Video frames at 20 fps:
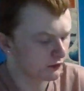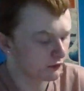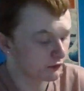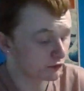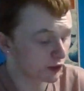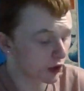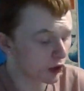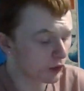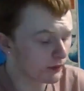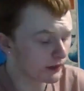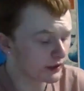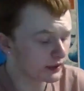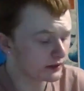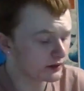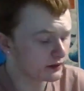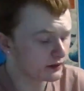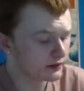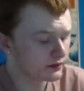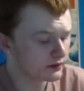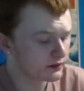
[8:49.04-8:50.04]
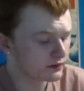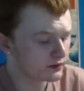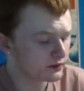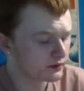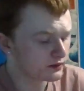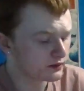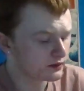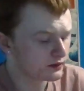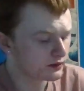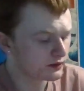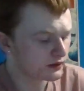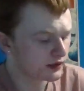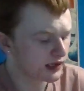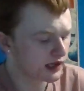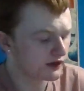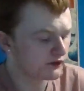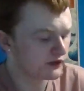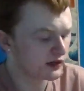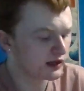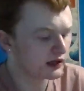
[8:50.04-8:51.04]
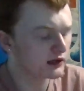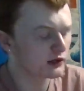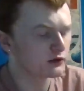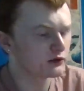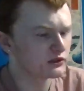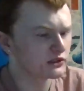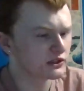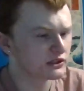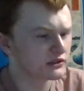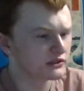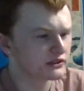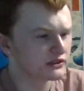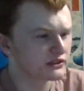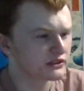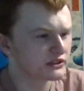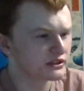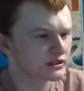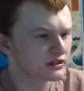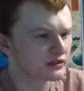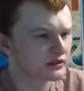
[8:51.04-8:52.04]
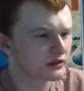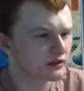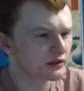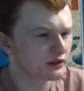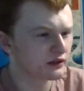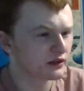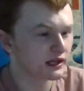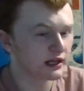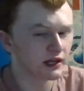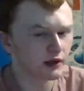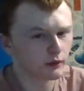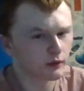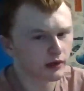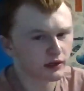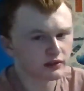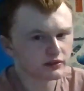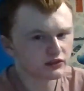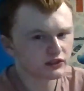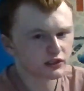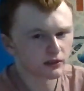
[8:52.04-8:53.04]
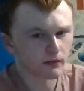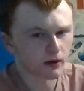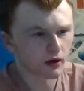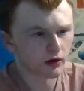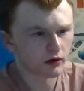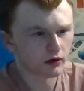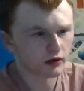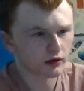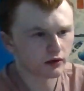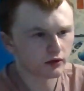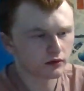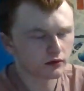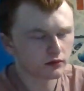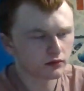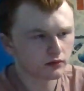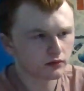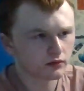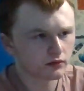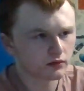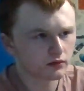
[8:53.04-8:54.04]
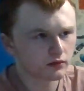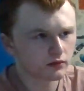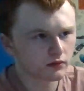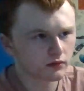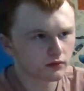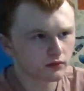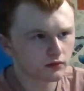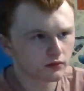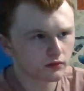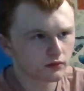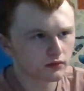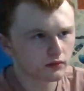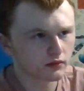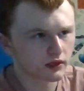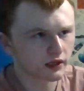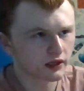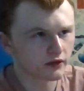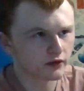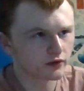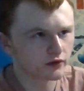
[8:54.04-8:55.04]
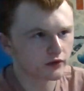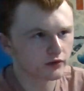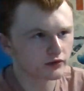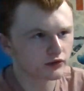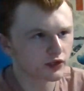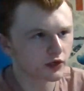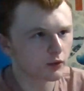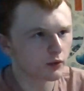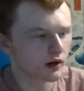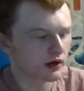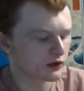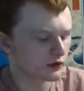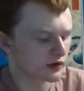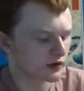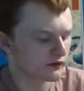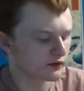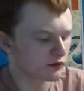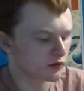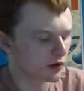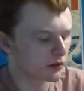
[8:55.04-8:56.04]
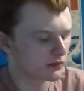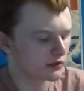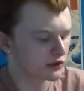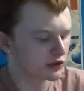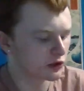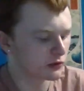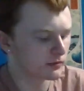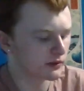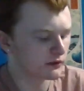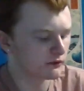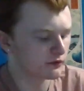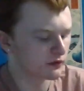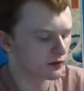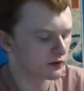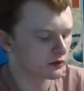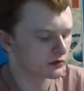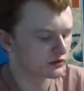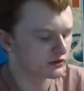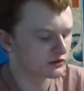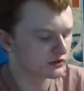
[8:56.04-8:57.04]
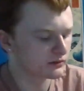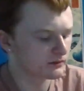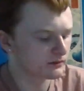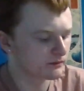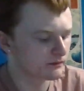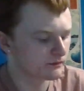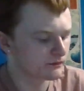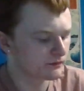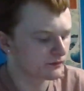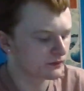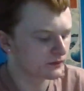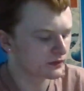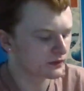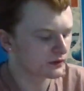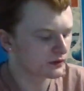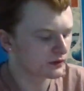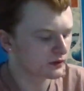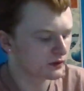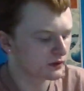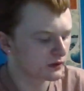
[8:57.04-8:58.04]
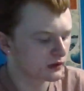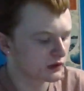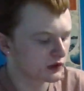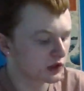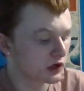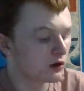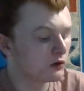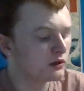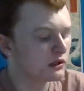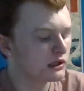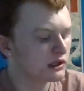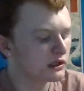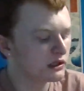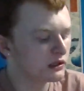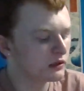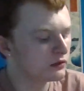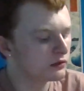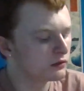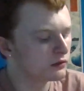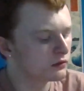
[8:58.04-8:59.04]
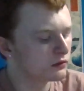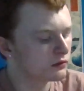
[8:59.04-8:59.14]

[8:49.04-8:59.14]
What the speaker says: Roman, if he loses, then he wins tomorrow. Like there's no way they're giving Roman 2 pinfalls. Cody,